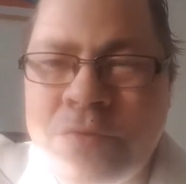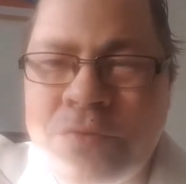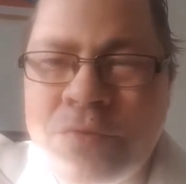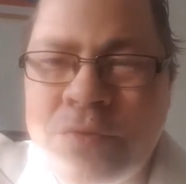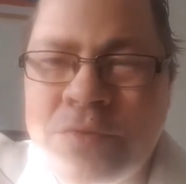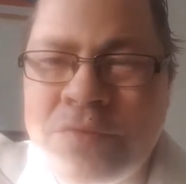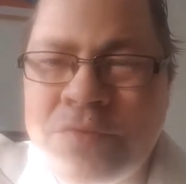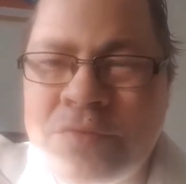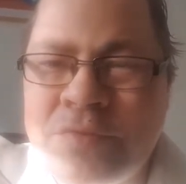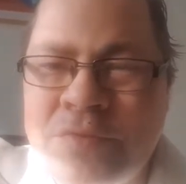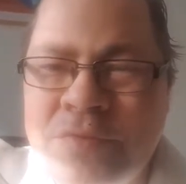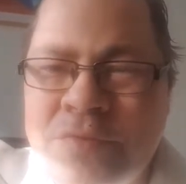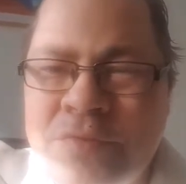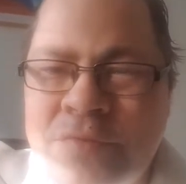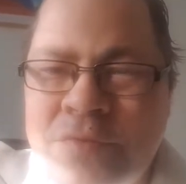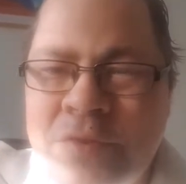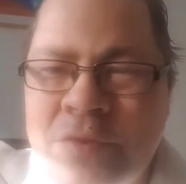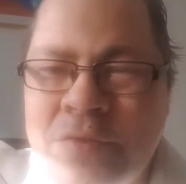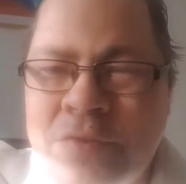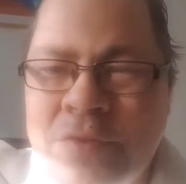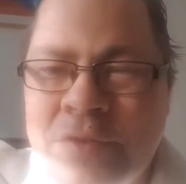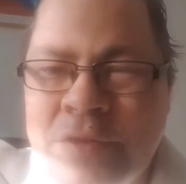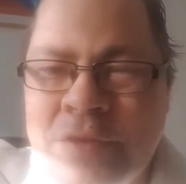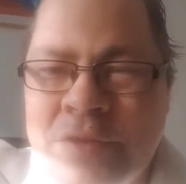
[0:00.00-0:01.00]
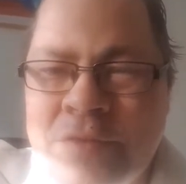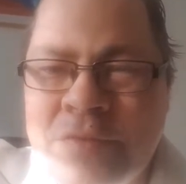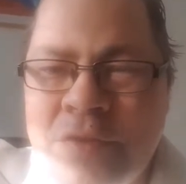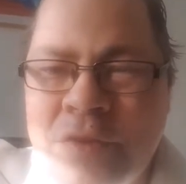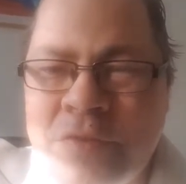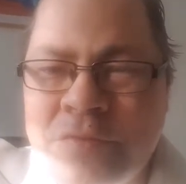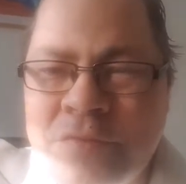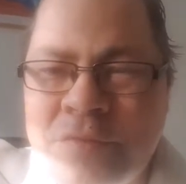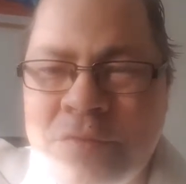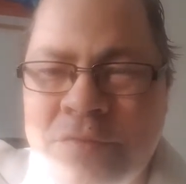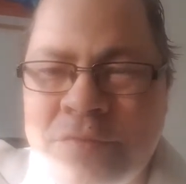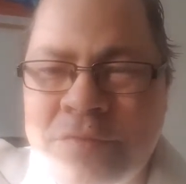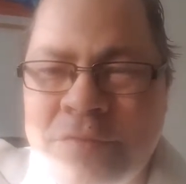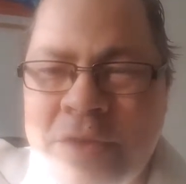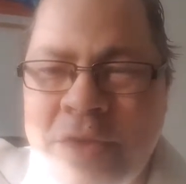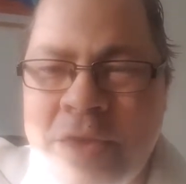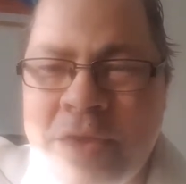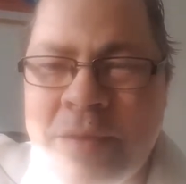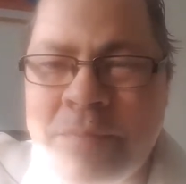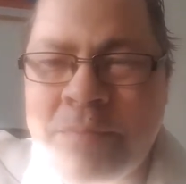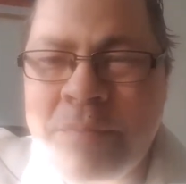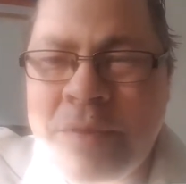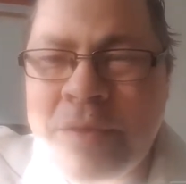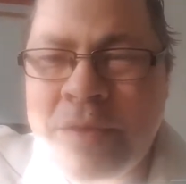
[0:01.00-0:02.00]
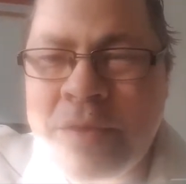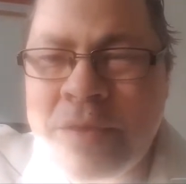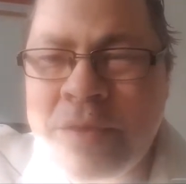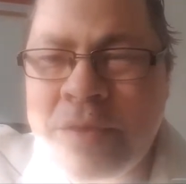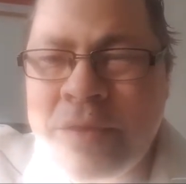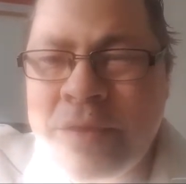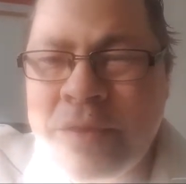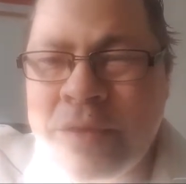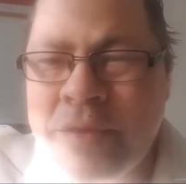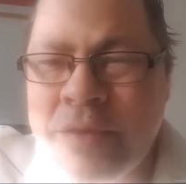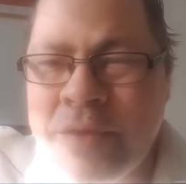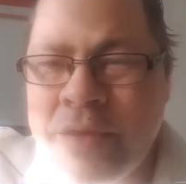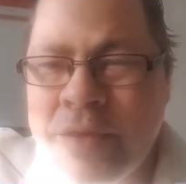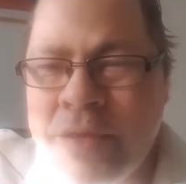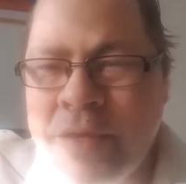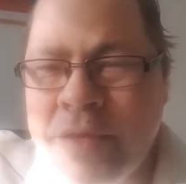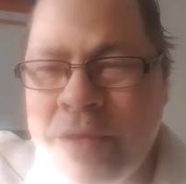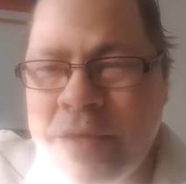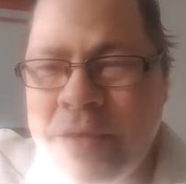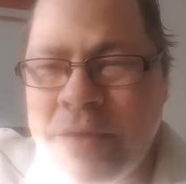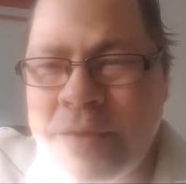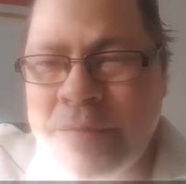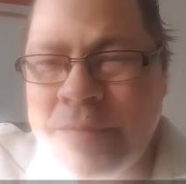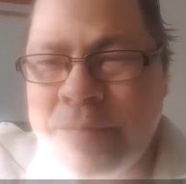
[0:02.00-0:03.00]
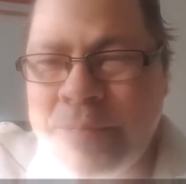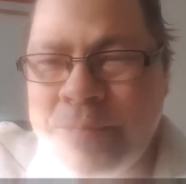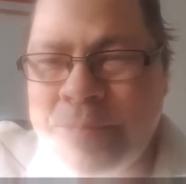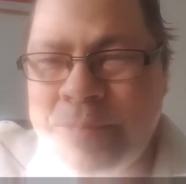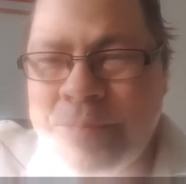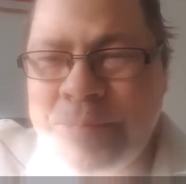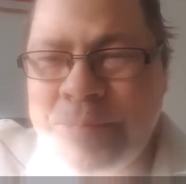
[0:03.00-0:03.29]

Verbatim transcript: So it's certainly not a scam. Uh,